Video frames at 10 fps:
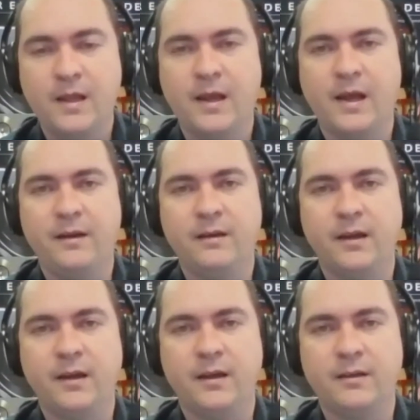And
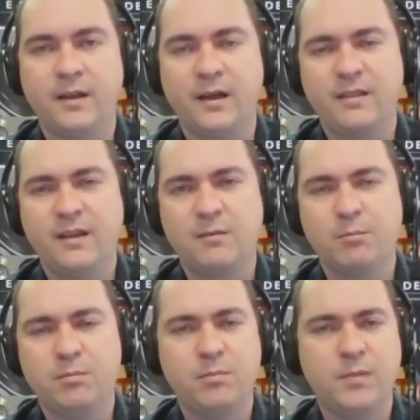I think
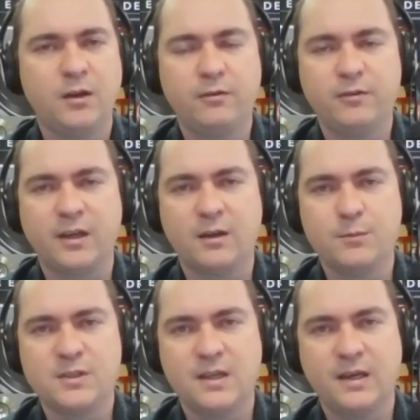a lot of it
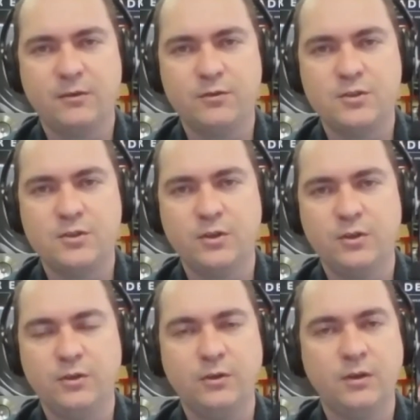comes down
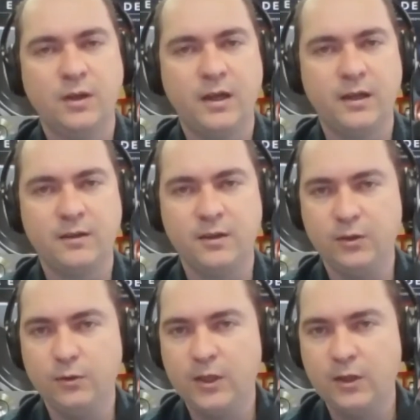to the
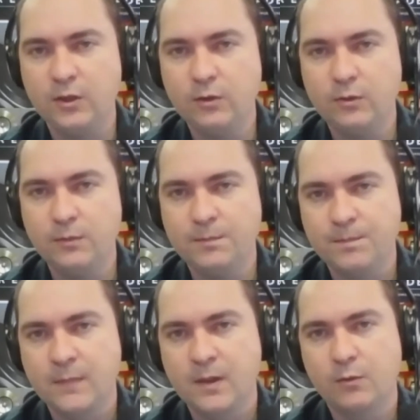UniQ,
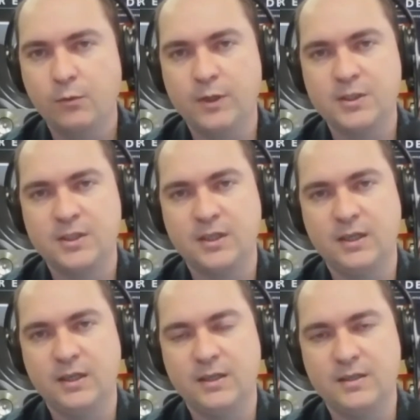which
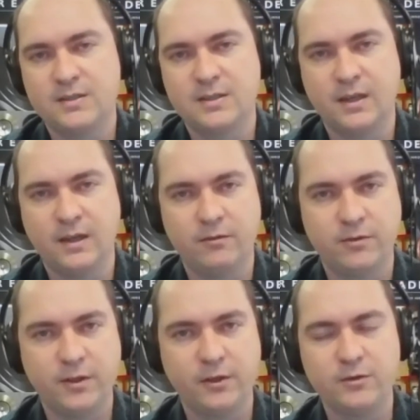is,
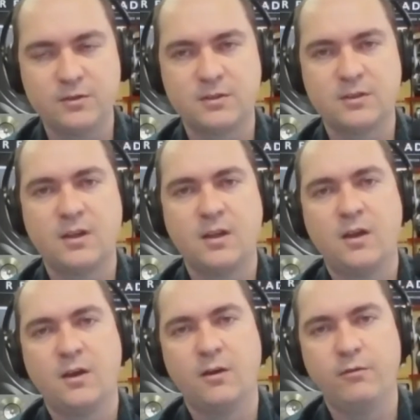for those
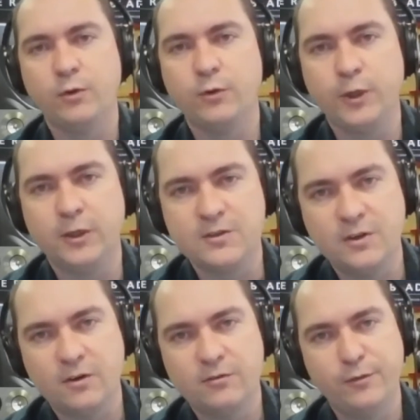of your audience
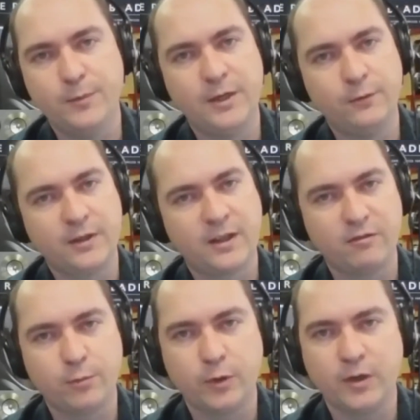not familiar with
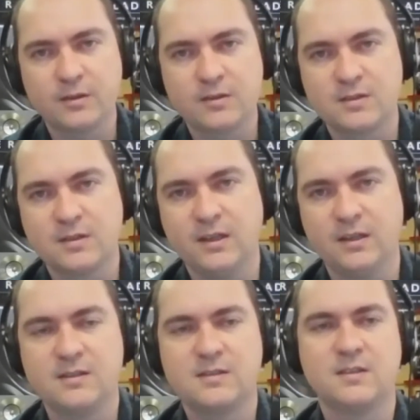Kef products,
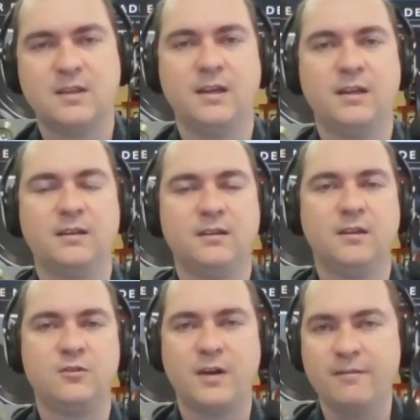it's a
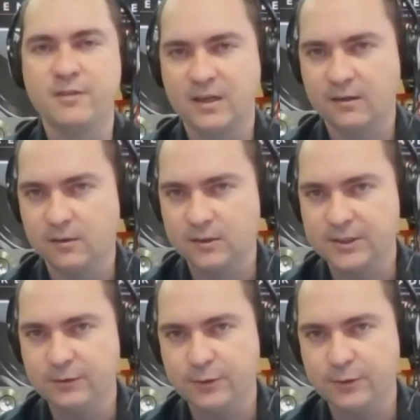driver technology